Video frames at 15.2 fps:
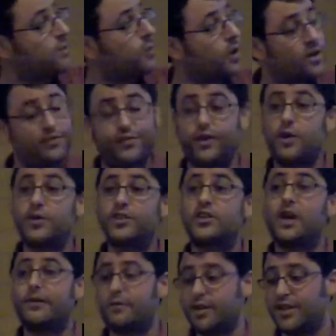the workflow and the
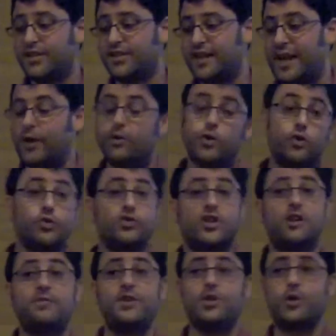governance down. Who's
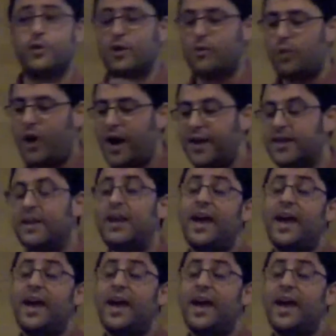going to be doing what,